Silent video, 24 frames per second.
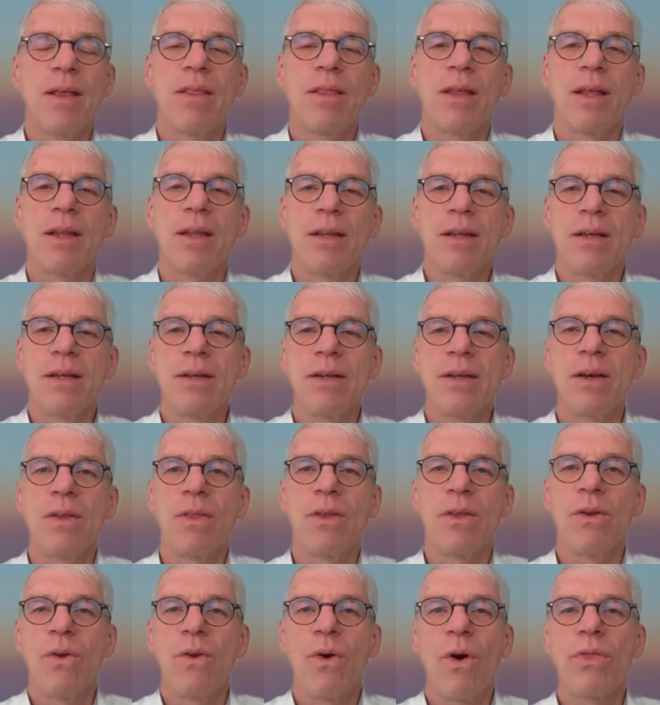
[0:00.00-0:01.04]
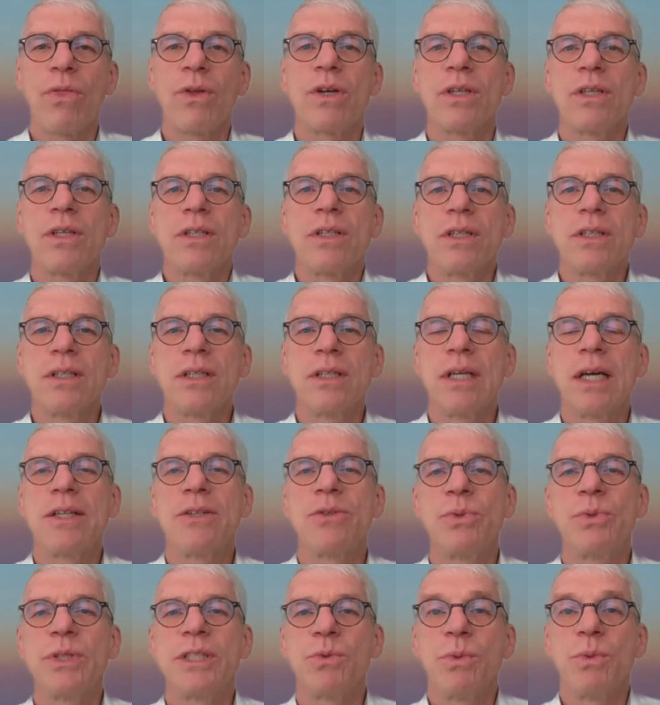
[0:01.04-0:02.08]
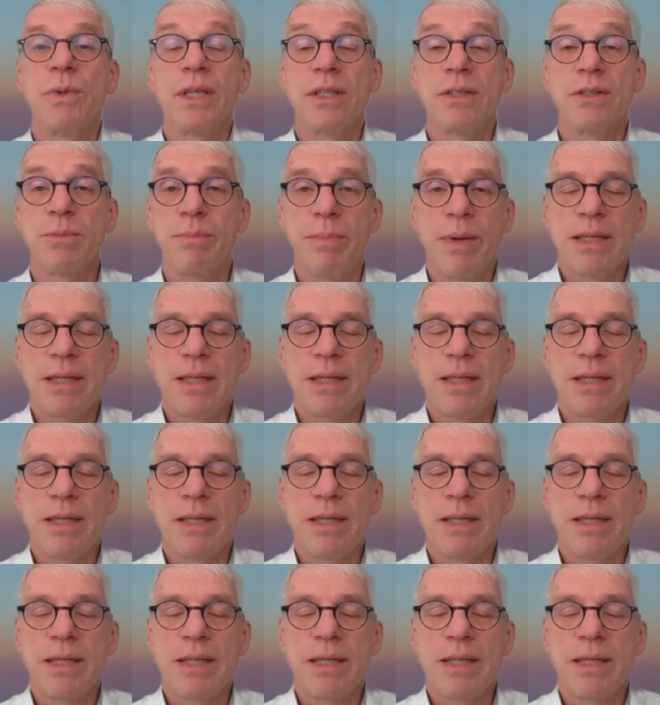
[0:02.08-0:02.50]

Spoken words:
in the northern countries, where it's